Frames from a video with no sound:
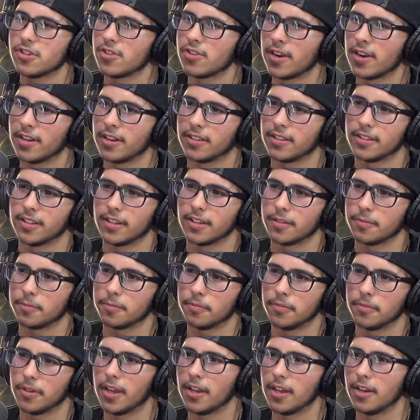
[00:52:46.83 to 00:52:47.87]
to like
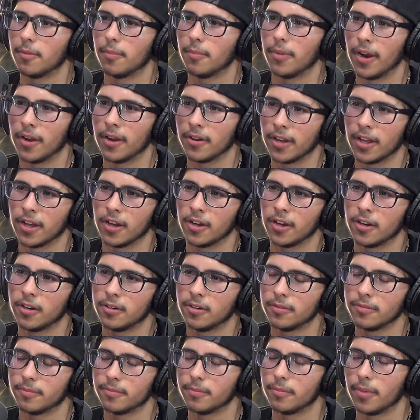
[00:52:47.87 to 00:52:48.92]
get your brand out,
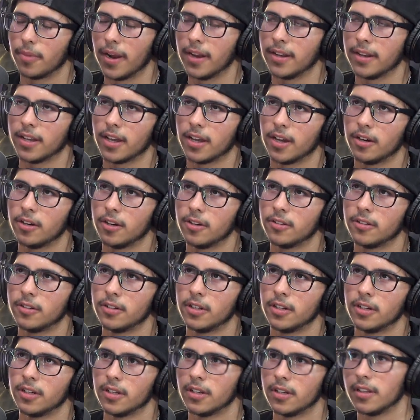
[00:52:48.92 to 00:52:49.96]

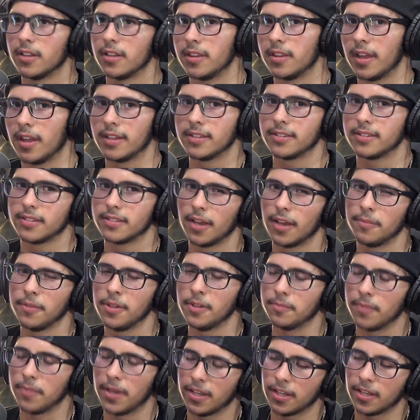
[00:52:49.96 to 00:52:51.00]
that's I mean
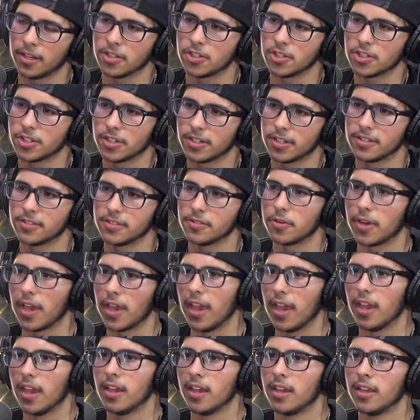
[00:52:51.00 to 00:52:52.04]
making a shirt is
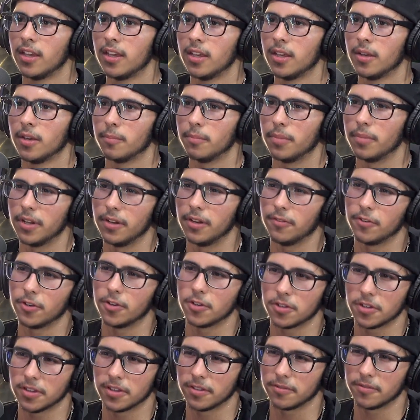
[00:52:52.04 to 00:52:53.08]
okay. But if you're
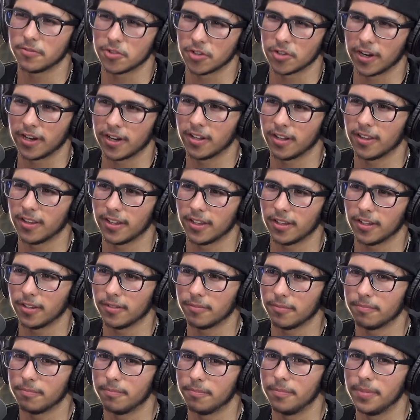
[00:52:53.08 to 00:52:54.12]
trying to like
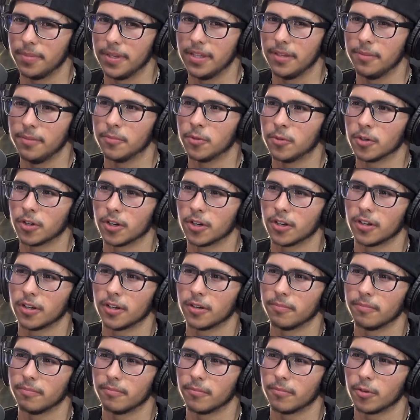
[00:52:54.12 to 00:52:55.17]
be more
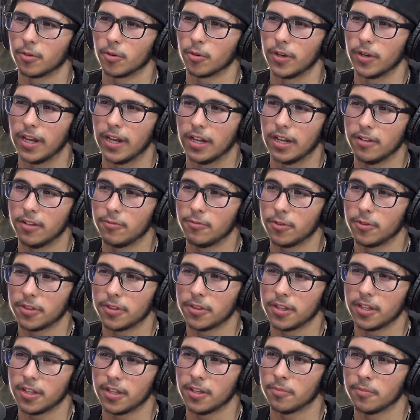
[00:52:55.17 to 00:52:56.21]
creative with
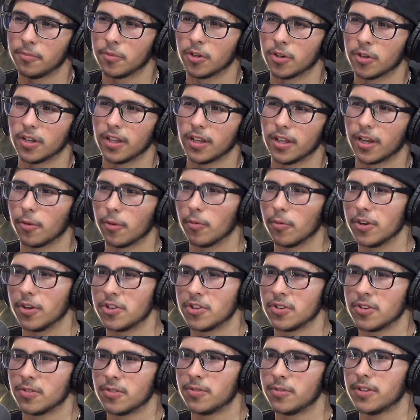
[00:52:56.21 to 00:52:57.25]
it, more like
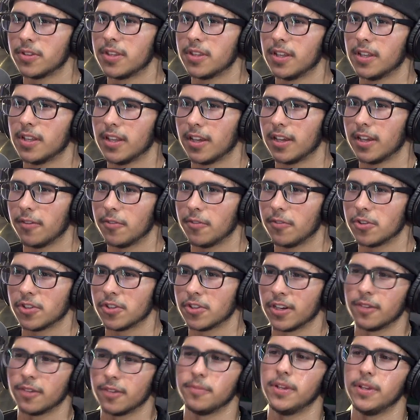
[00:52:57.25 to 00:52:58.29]
original with it, like if you're trying
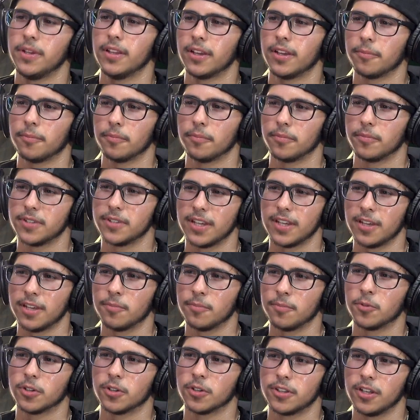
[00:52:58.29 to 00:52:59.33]
to be like taking
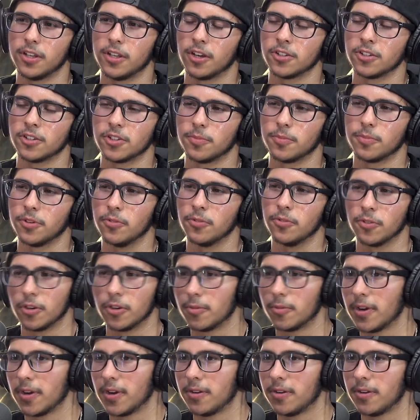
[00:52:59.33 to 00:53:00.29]
more of the entrepreneur route,